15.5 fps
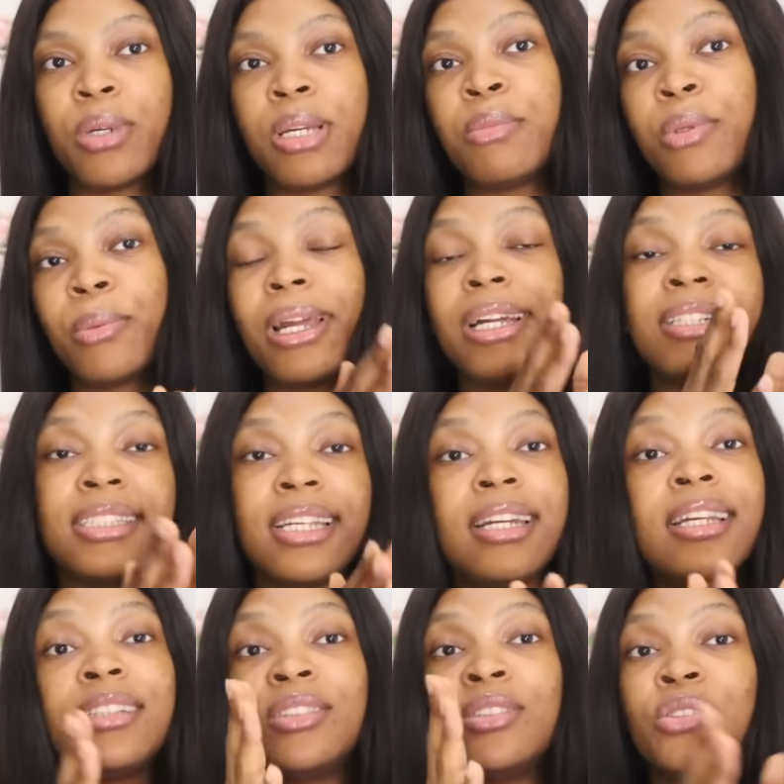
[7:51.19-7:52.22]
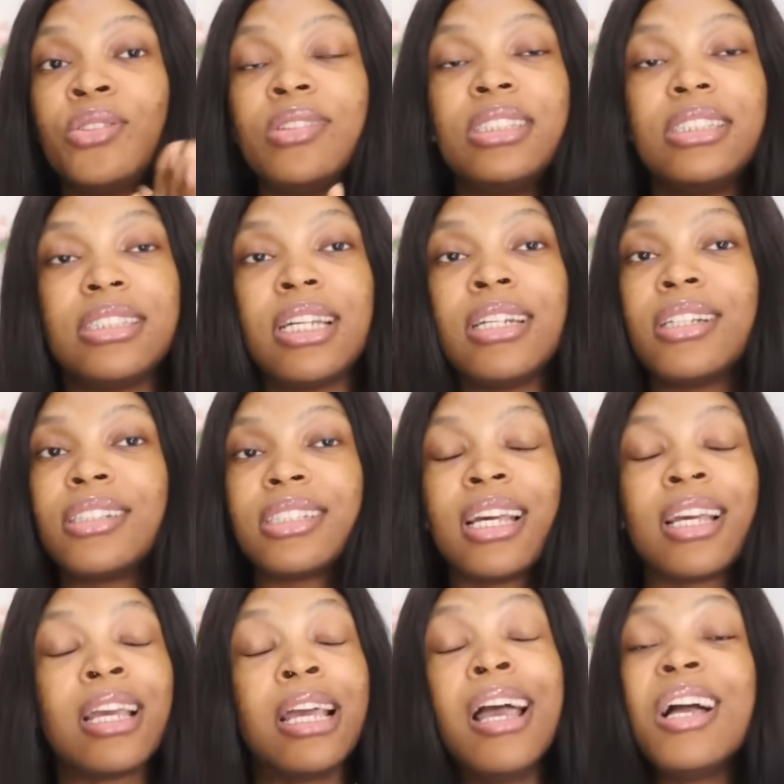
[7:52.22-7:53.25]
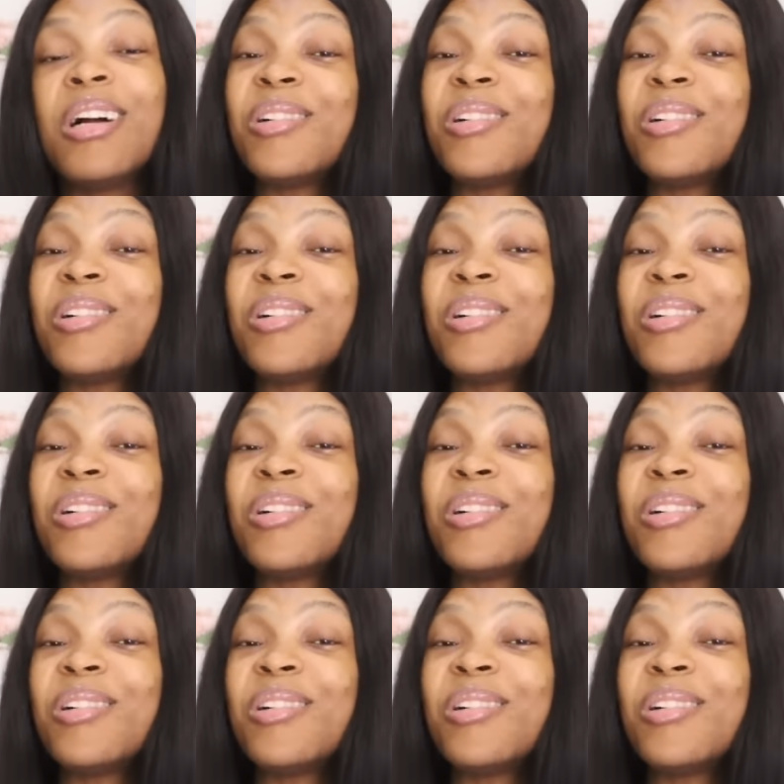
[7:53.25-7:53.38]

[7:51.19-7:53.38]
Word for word: when big brother decided to do this and i was like